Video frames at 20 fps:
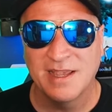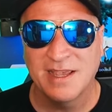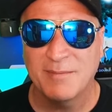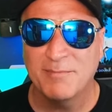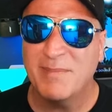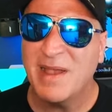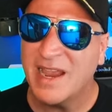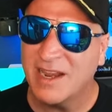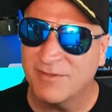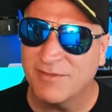
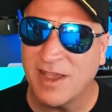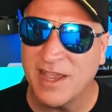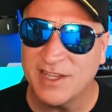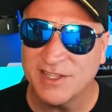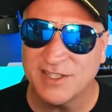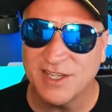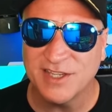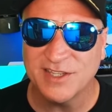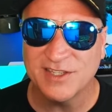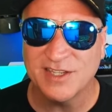my
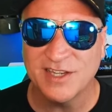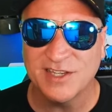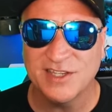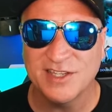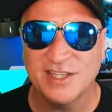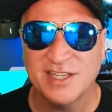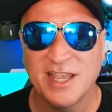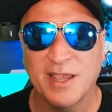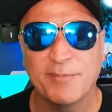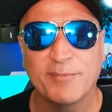advice is to
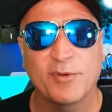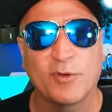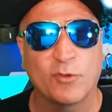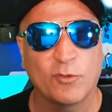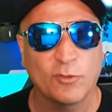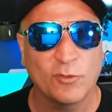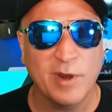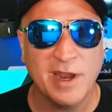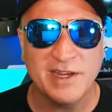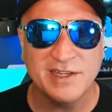skip
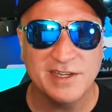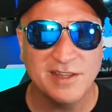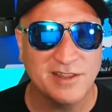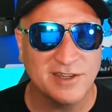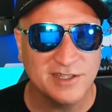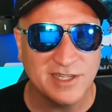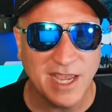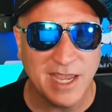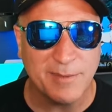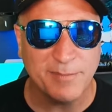right to the
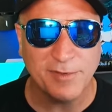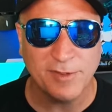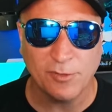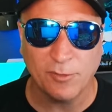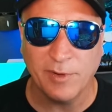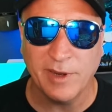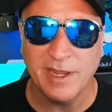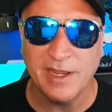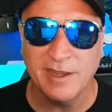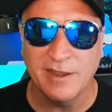Type
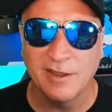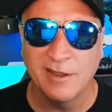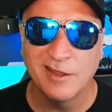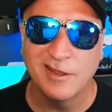3,